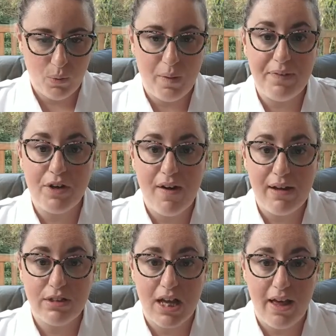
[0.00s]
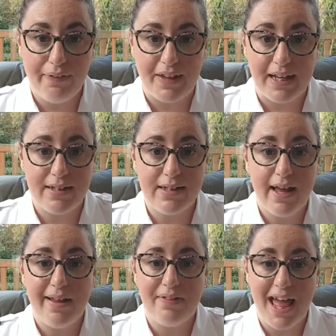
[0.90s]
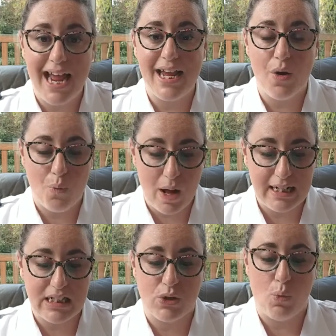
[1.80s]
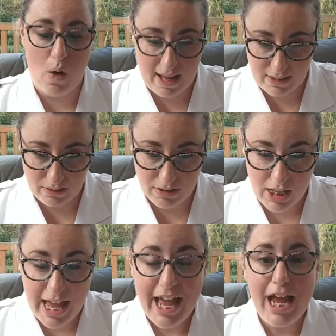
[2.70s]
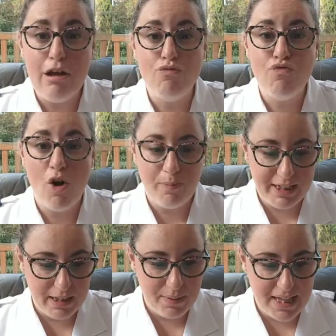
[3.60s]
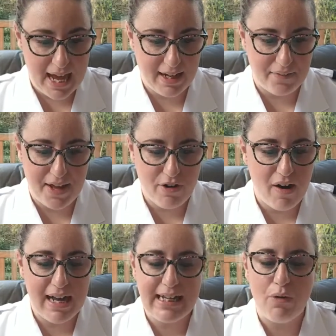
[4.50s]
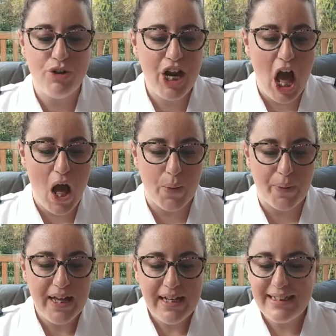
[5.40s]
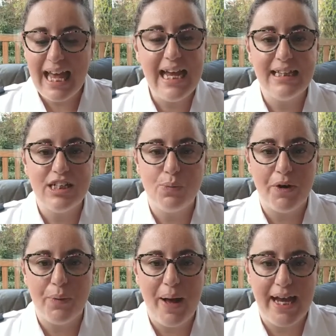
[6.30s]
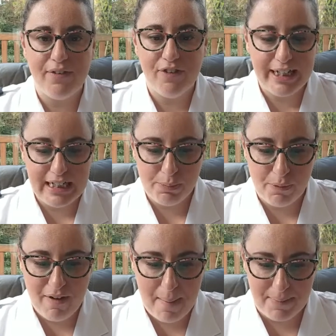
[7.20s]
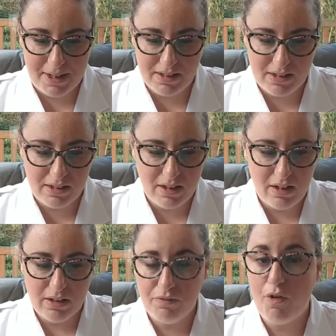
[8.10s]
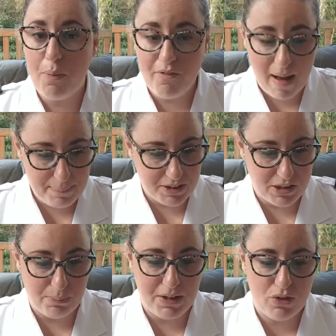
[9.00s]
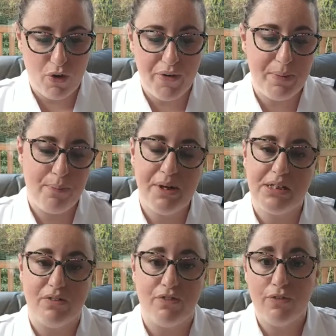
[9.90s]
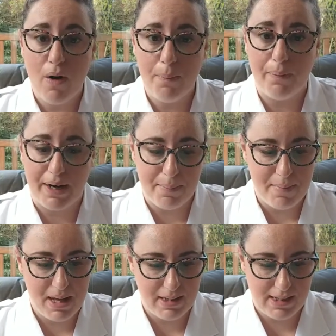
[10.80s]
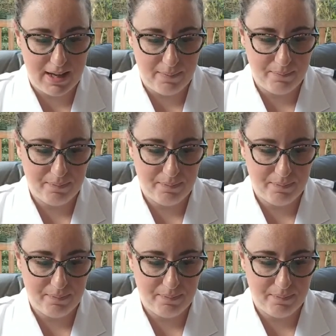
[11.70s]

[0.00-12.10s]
When the crowd heard this, they went wild. Erupting with anger, they cried out, "No, take this one away and release Barabbas." For Barabbas had been thrown in prison for robbery and murder.